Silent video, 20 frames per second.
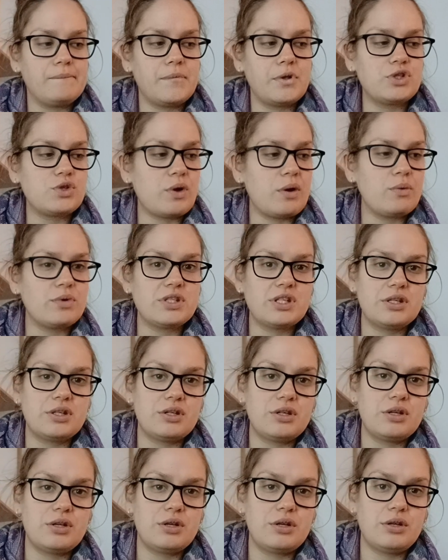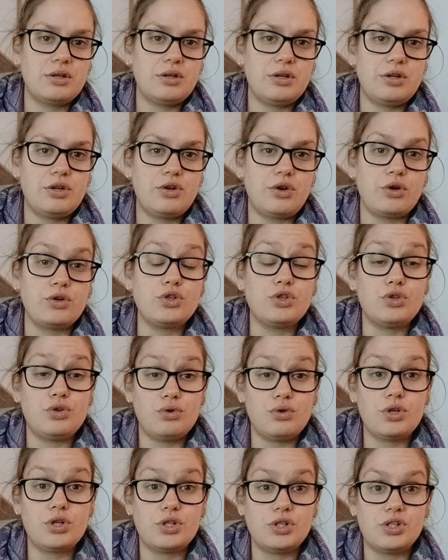so I wasn't, you know,
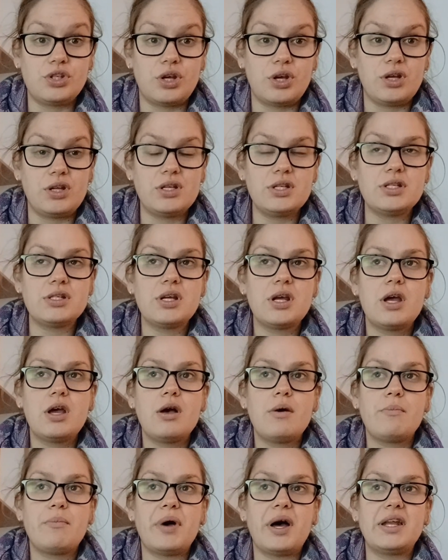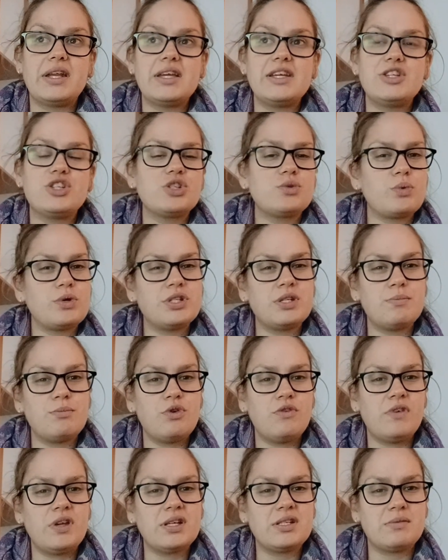too concerned, but he just wasn't
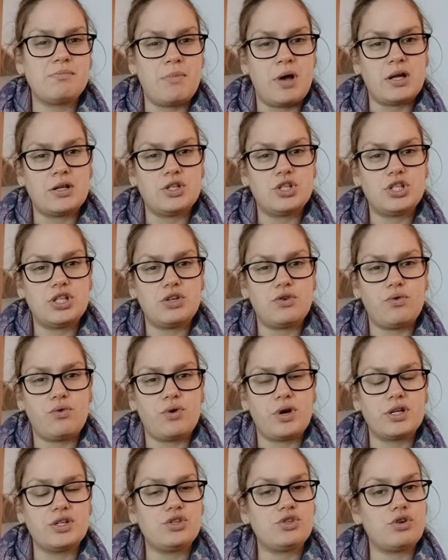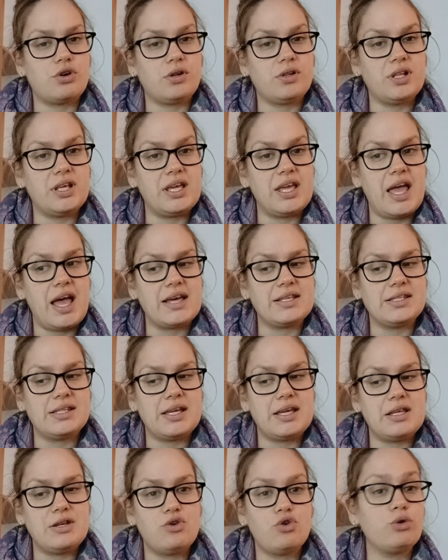moving as much or as strongly as
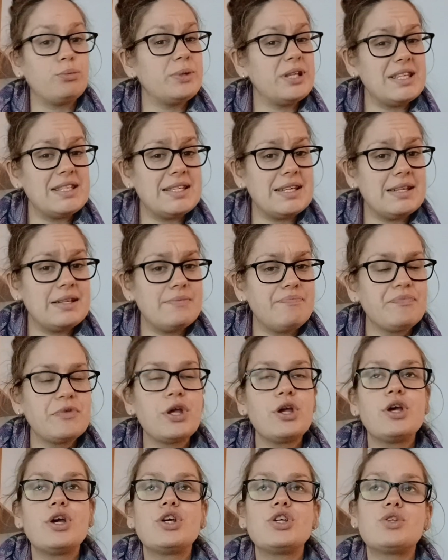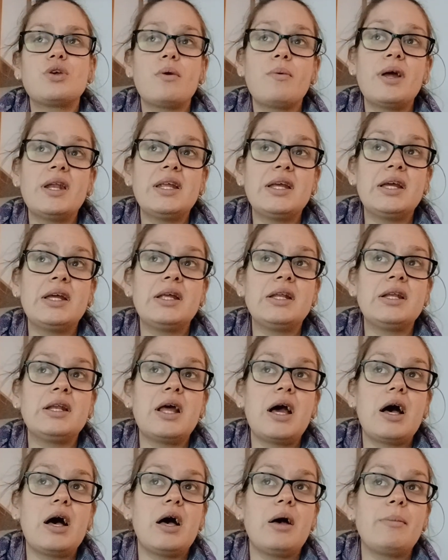he normally did. So I went in,
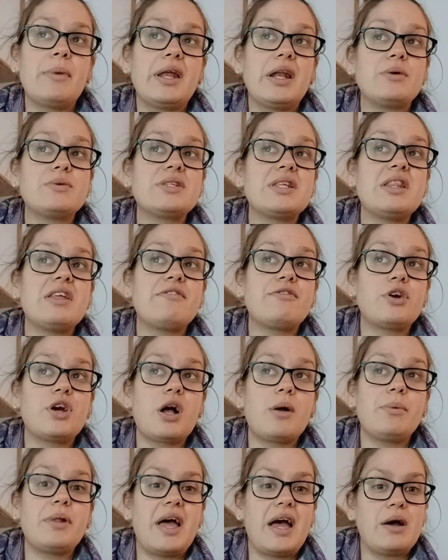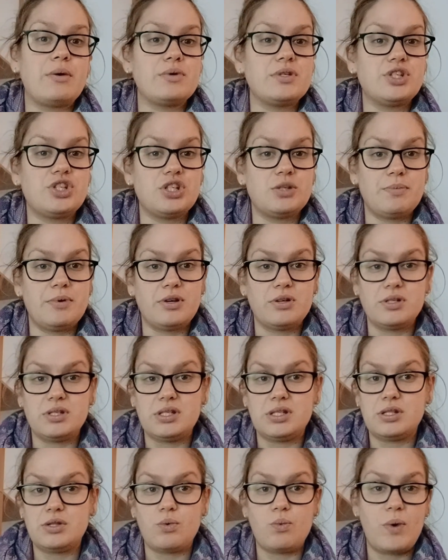and I was in there for a couple of hours just because
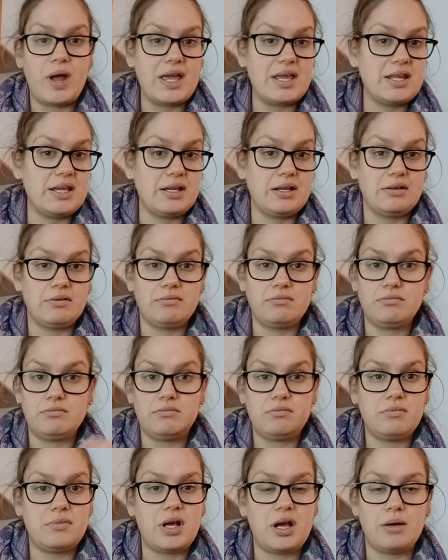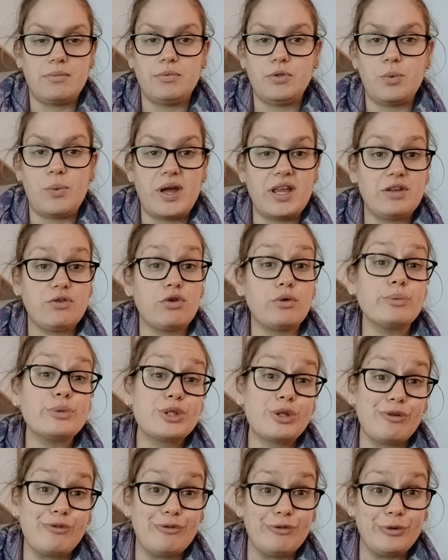the waiting room was
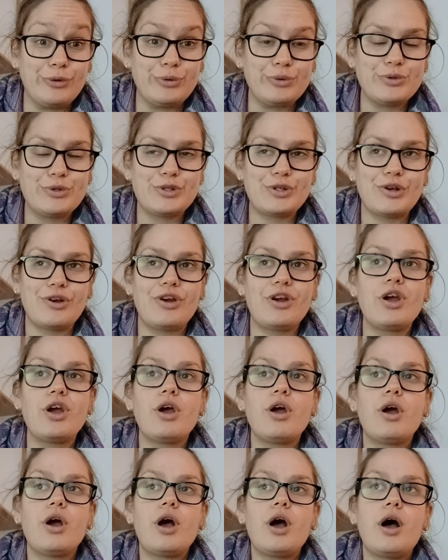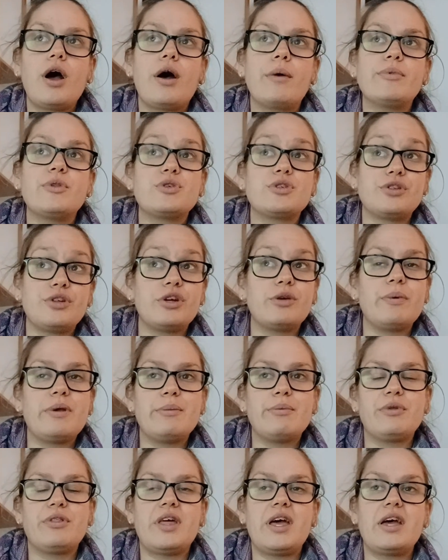so full, so there was a lot of
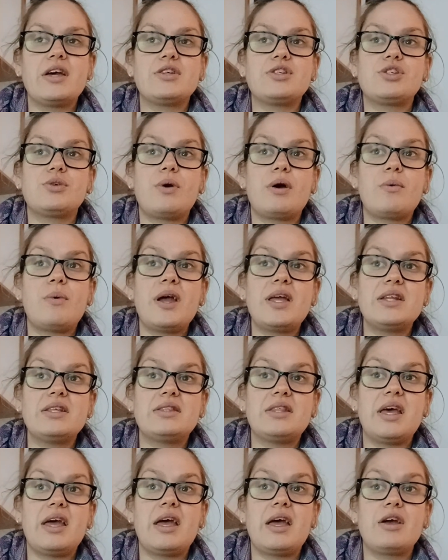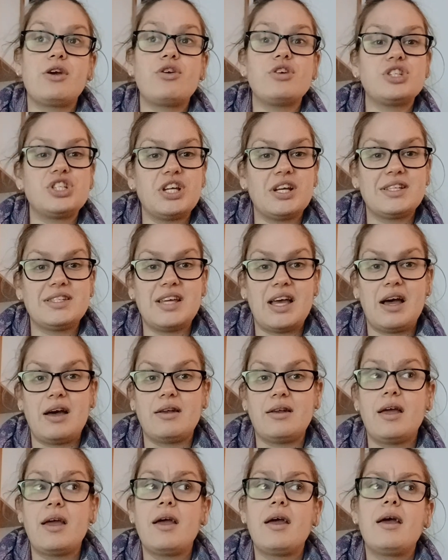people there. So I waited there, got checked out.
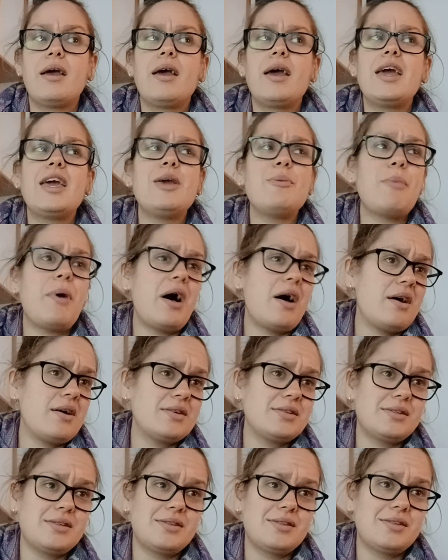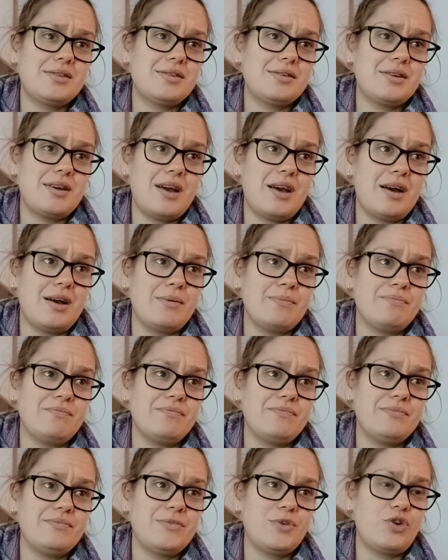He passed
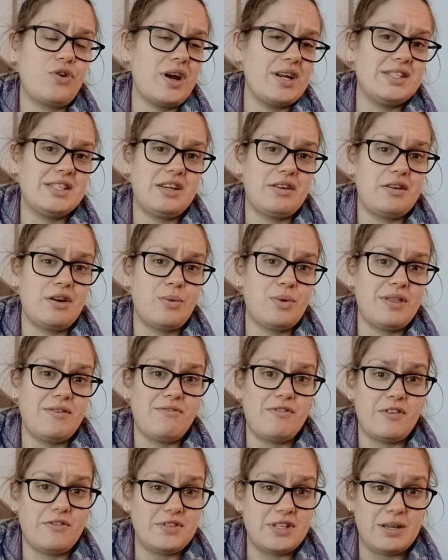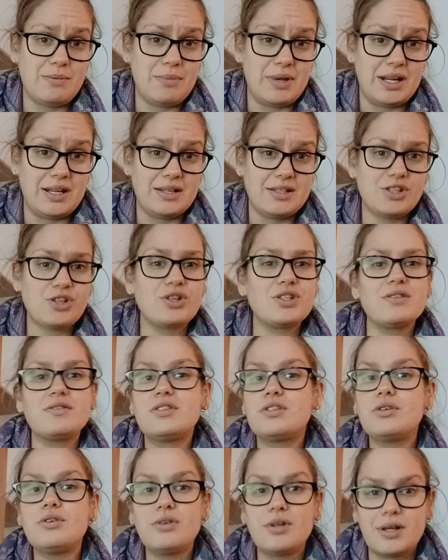the criteria within 15 minutes, because as
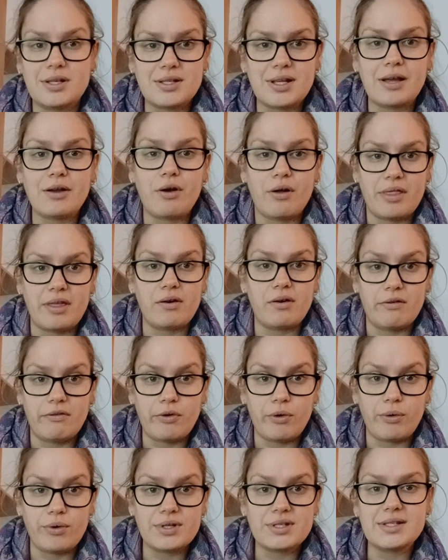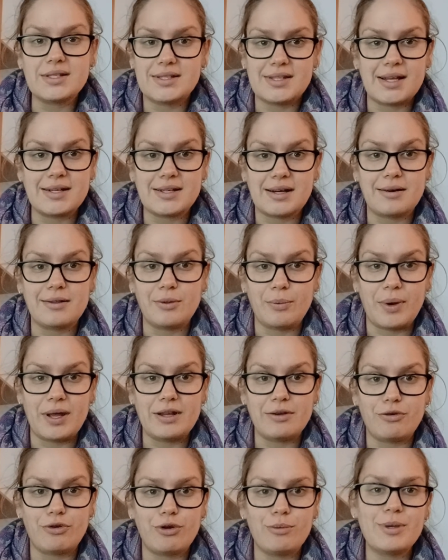soon as I got there, of course, and sat down in the
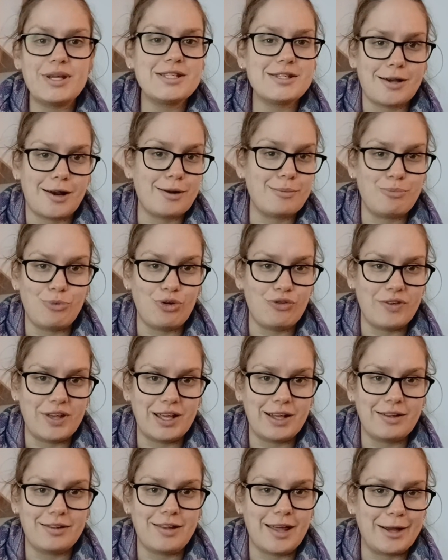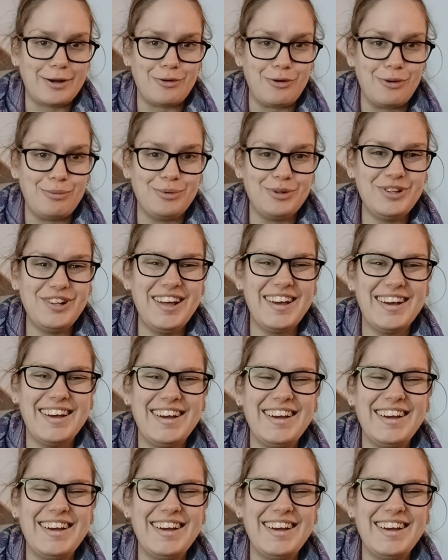waiting room, he started moving like normal.